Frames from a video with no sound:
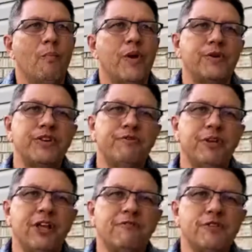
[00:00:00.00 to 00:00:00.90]
are
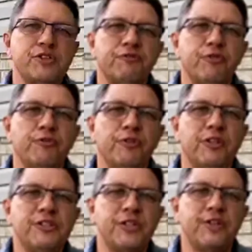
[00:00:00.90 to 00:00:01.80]
different levels of
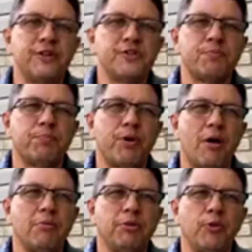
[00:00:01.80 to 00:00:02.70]
fruitfulness, and there's
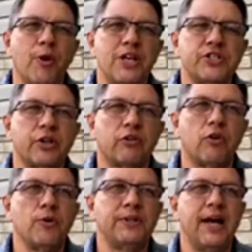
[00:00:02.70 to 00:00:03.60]
probably ways to
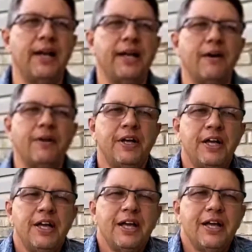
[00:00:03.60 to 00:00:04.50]
grow in that. Now,
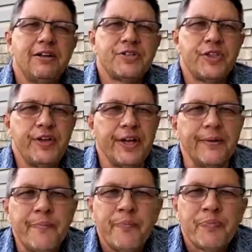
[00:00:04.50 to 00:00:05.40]
here's the thing.